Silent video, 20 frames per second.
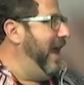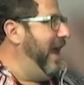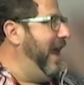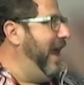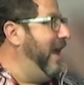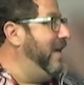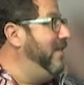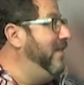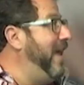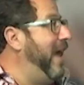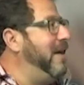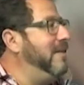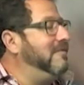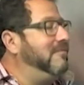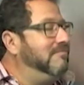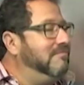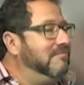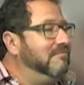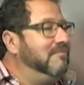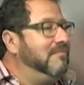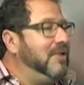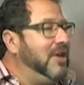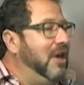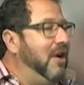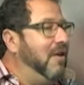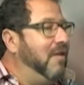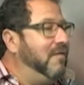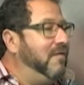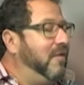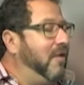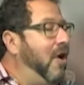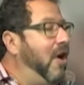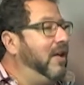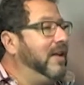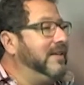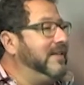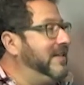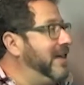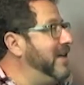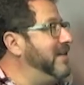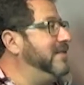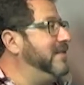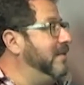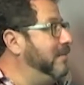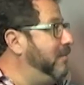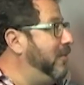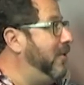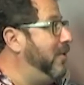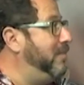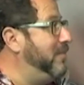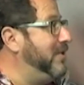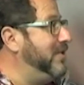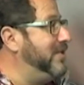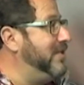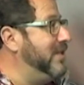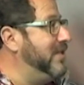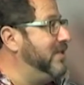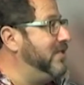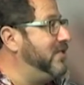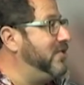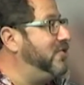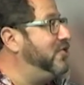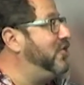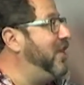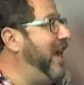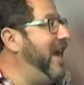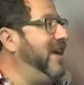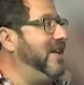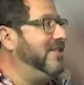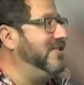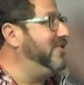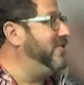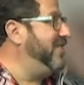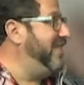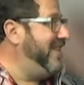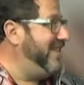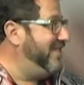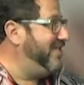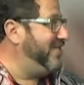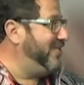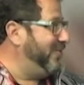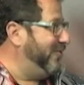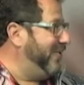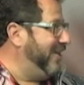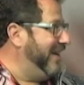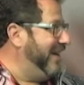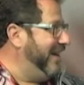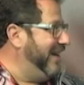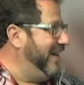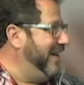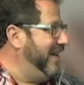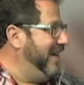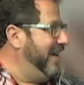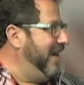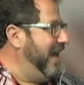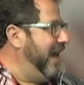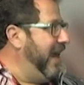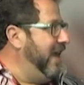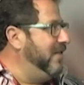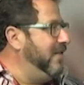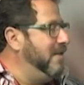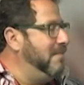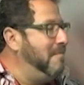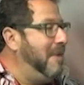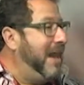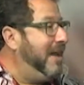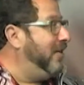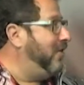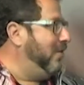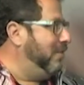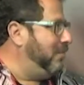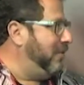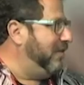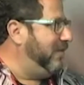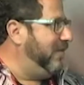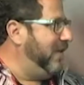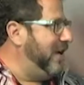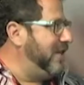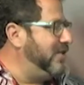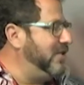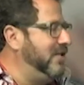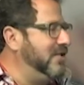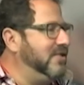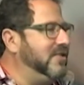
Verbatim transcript: and that, you know, for all intents and purposes, changed history and the medical profession.